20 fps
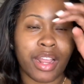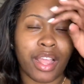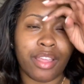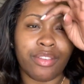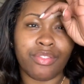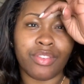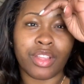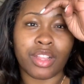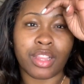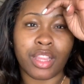I
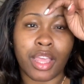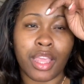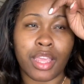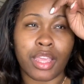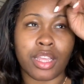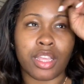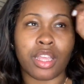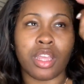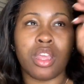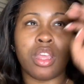feel
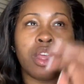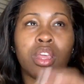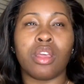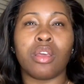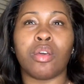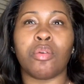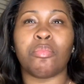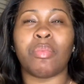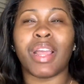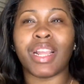like
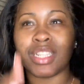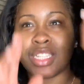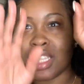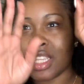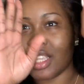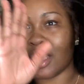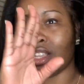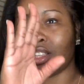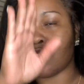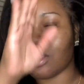my
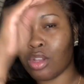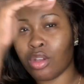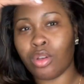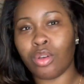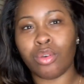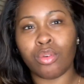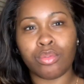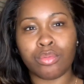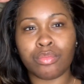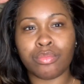
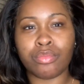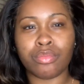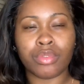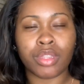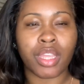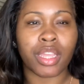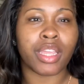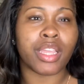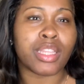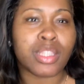T-zone
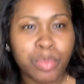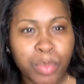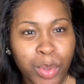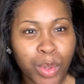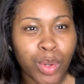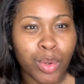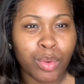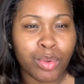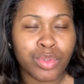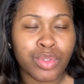is
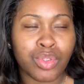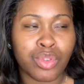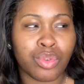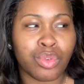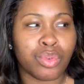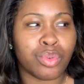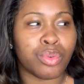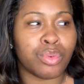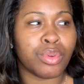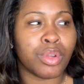prone
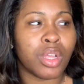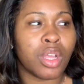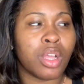to